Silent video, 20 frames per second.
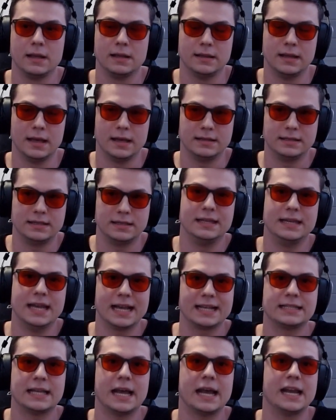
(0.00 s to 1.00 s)
the
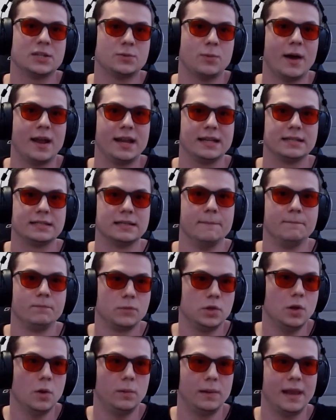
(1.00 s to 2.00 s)
DEX side, as well as
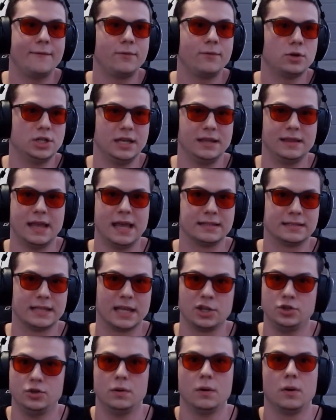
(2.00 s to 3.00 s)
leveraging things
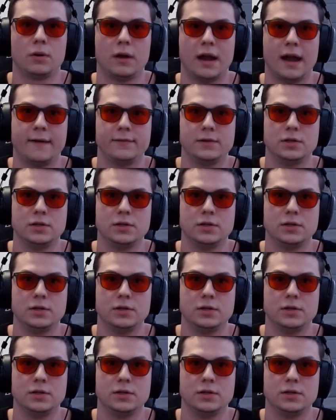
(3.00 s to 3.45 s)
like JunoCraft